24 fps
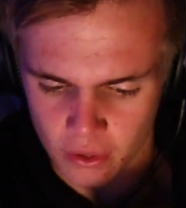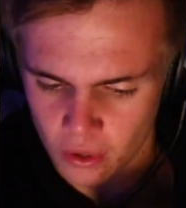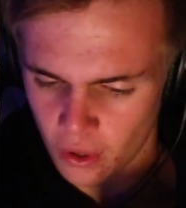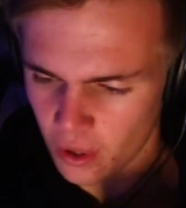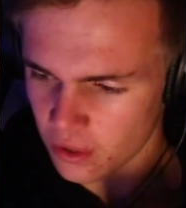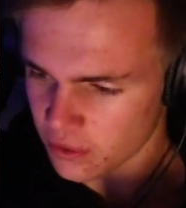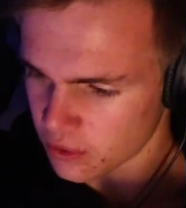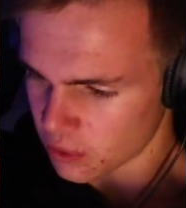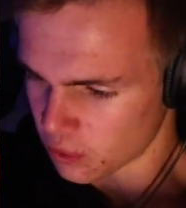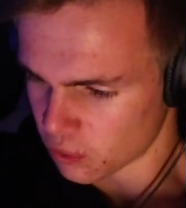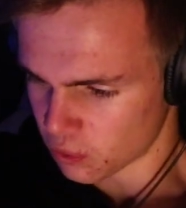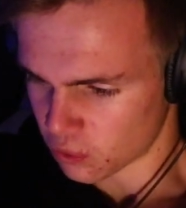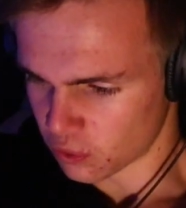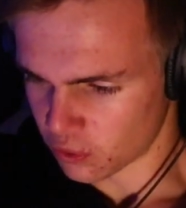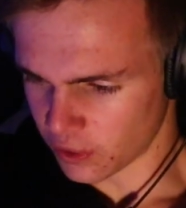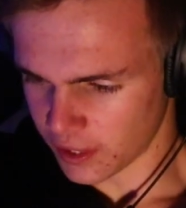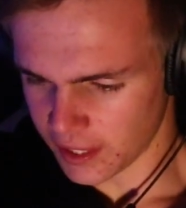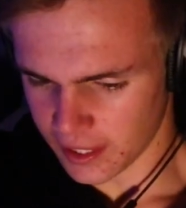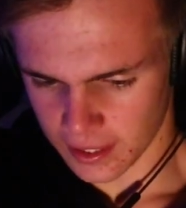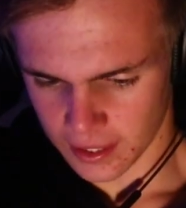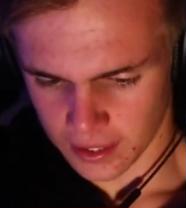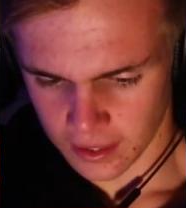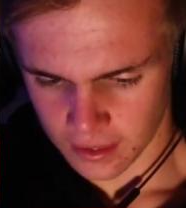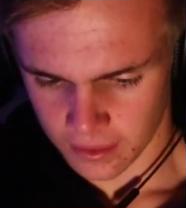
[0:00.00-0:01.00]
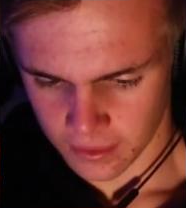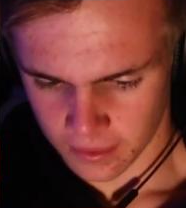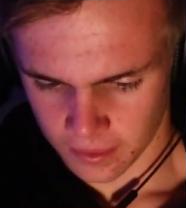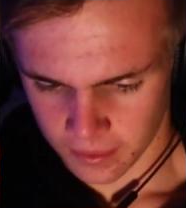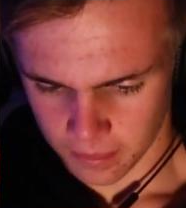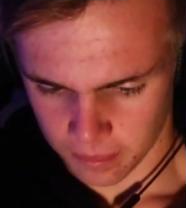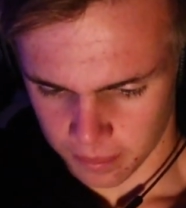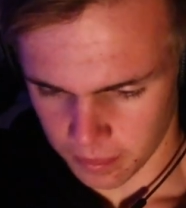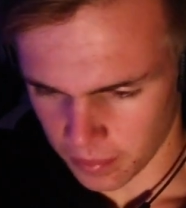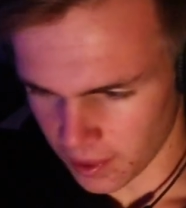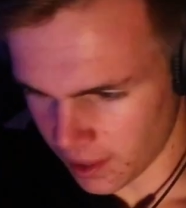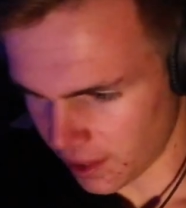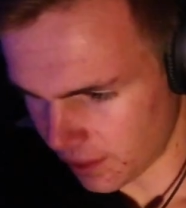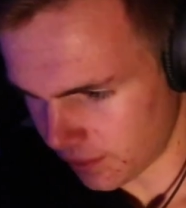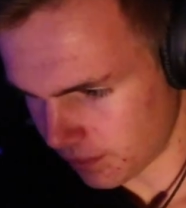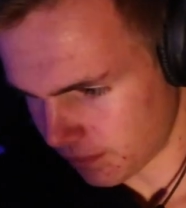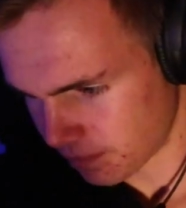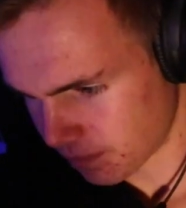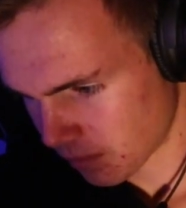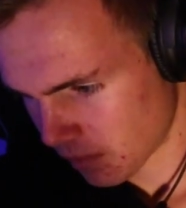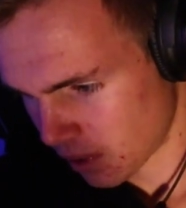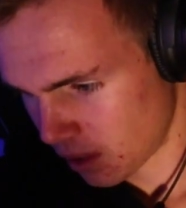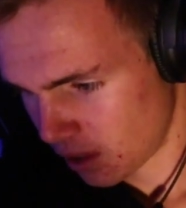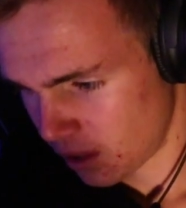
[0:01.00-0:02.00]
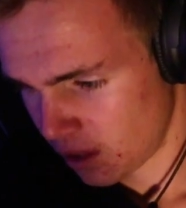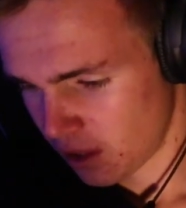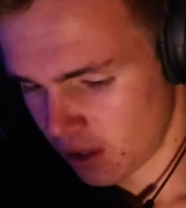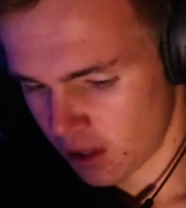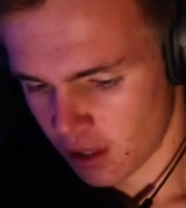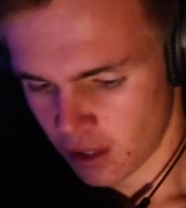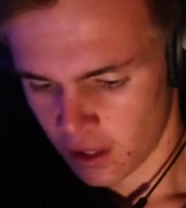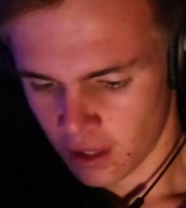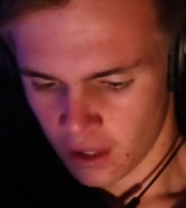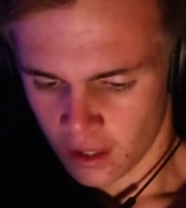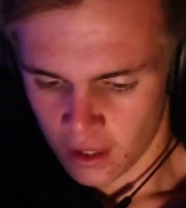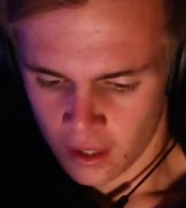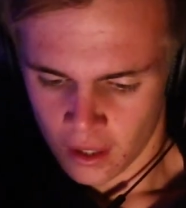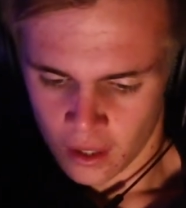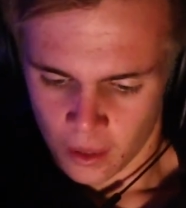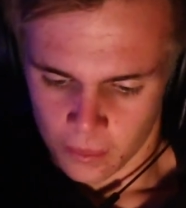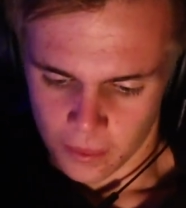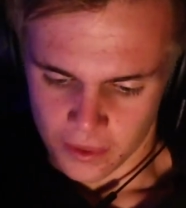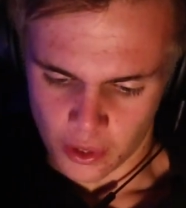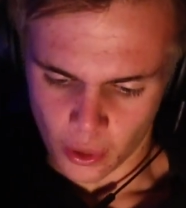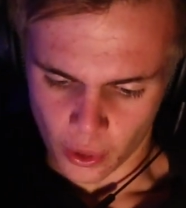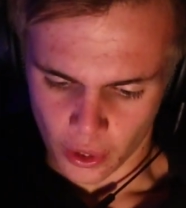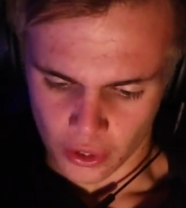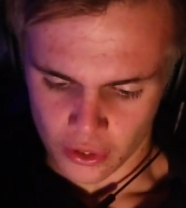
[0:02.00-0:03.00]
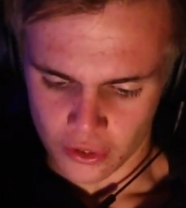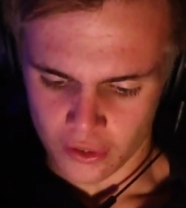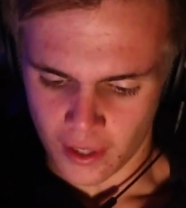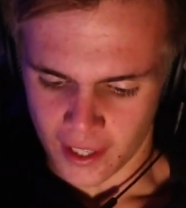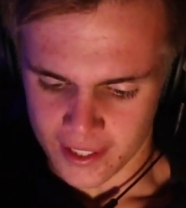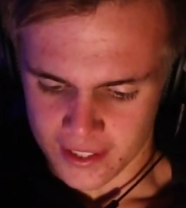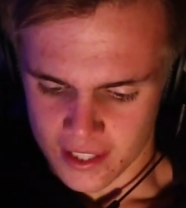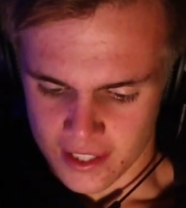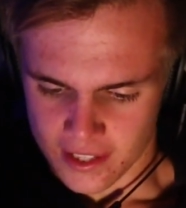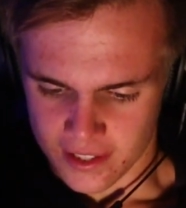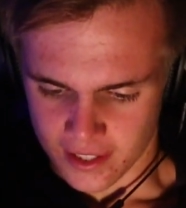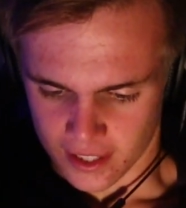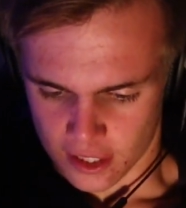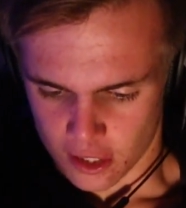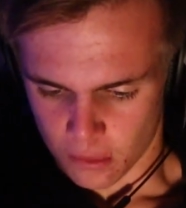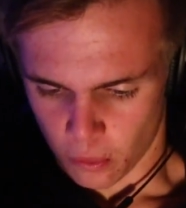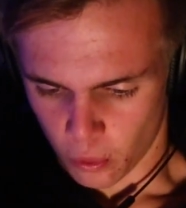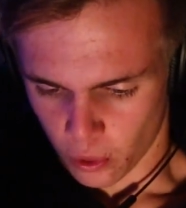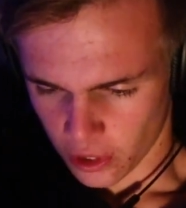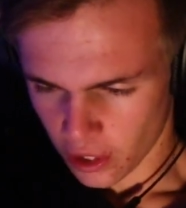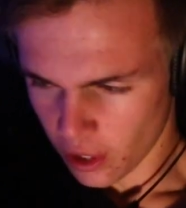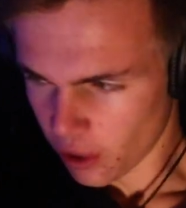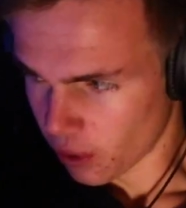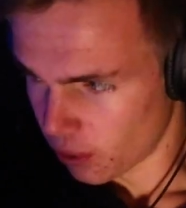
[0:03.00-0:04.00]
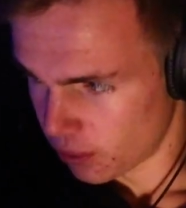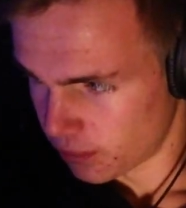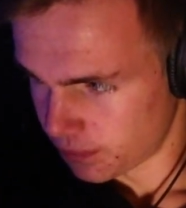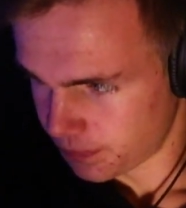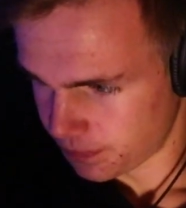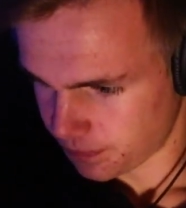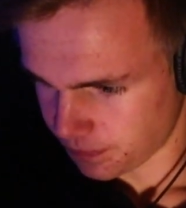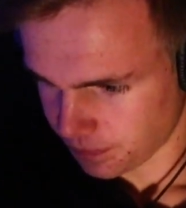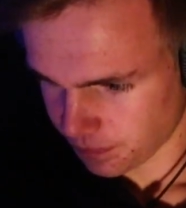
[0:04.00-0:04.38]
Not really. But we've still got ninety-six more to go.